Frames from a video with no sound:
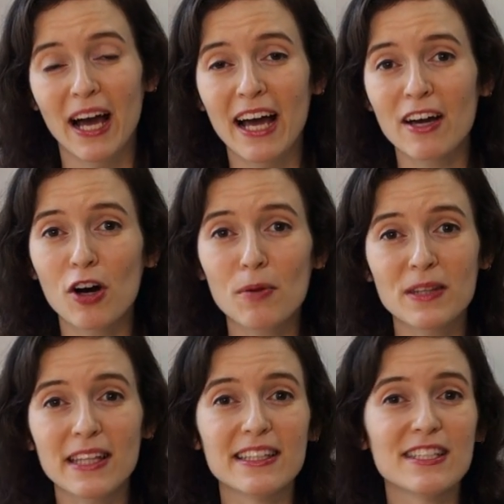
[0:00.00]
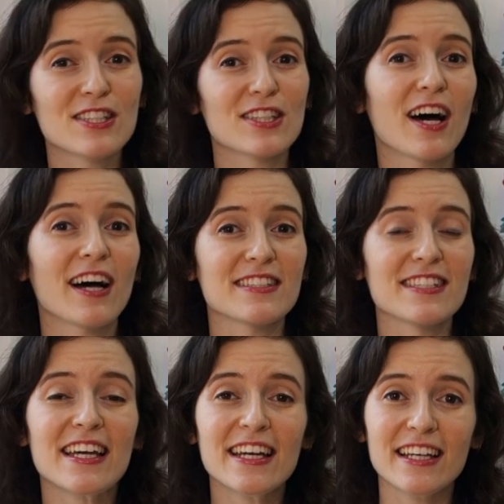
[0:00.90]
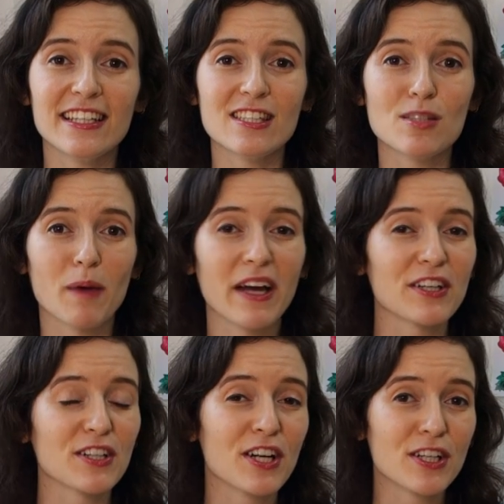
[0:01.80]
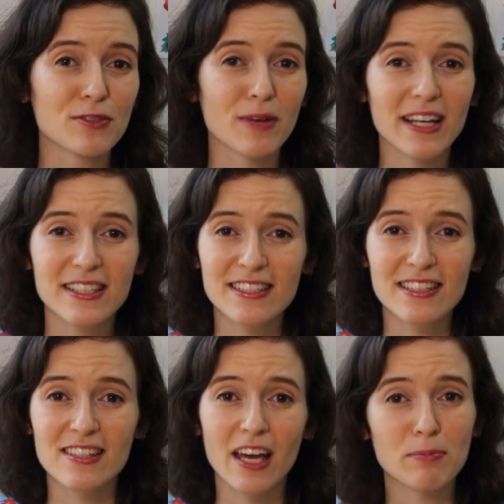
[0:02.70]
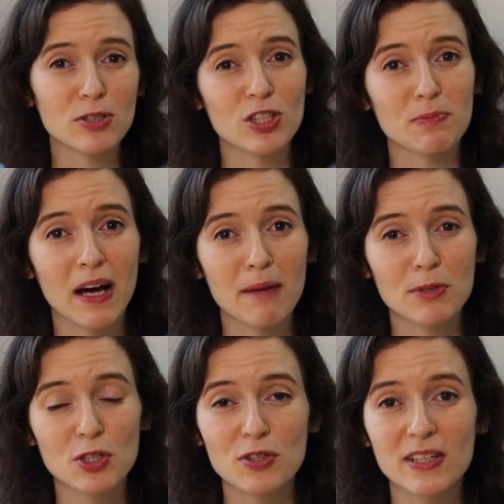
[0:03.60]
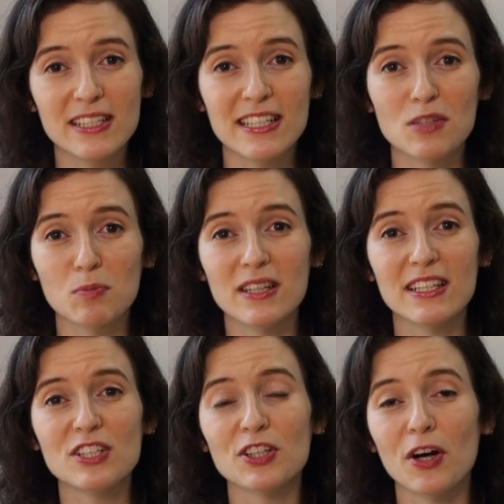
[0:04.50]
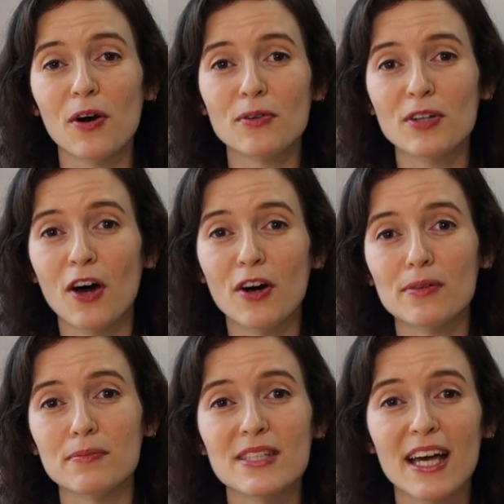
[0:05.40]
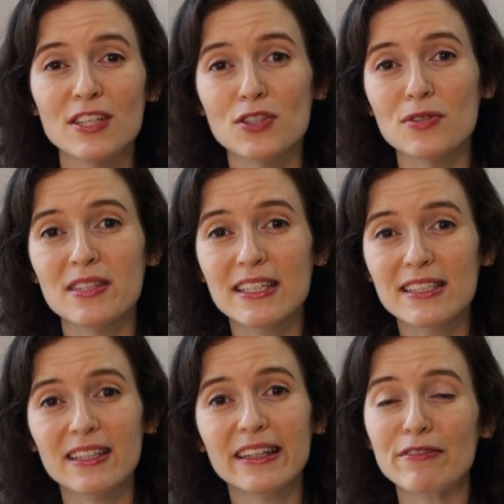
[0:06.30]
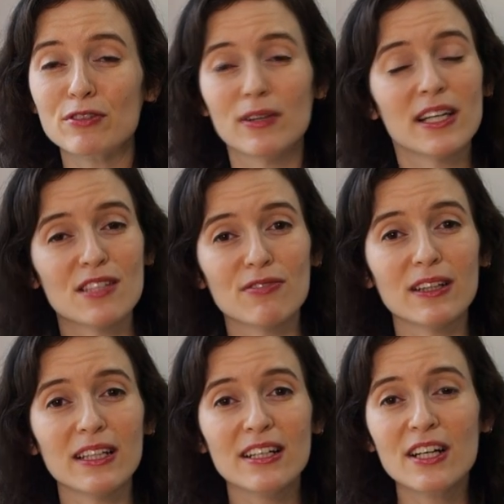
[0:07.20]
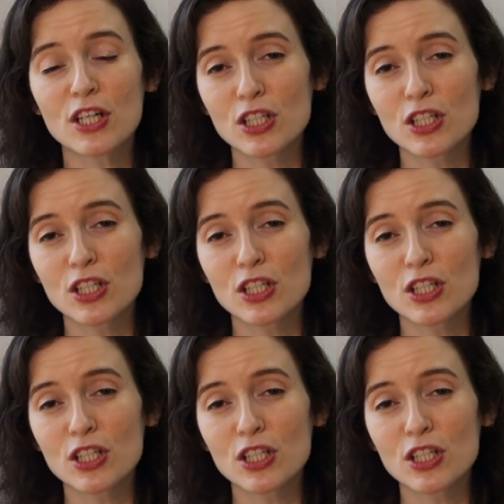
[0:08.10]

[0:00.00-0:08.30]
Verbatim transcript: I hope that these thoughts inspire great discipleship opportunities within your own homes as you seek to live gracefully